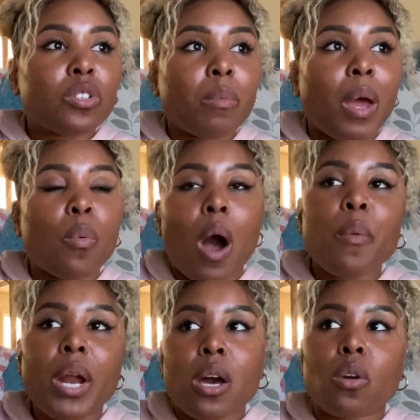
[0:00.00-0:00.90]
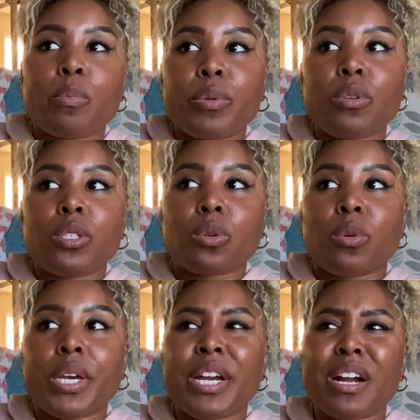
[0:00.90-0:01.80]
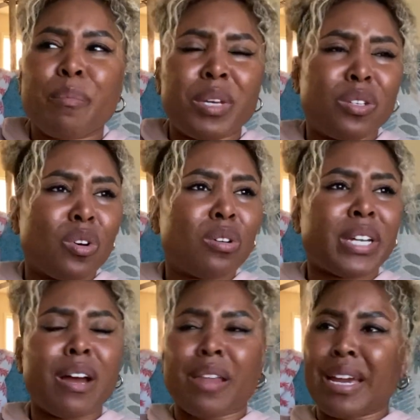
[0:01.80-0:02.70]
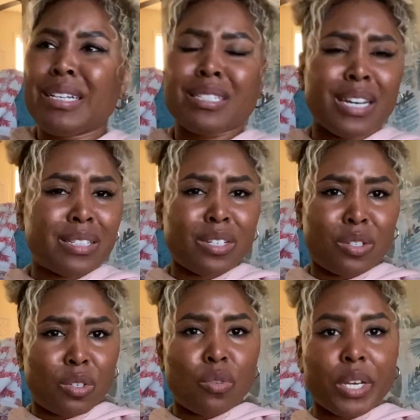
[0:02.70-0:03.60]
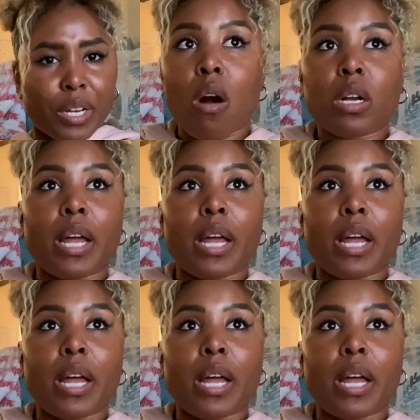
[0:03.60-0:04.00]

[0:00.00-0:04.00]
So I'm like, why would I go to beauty school here and be dulled down? Like, it's nothing to do here.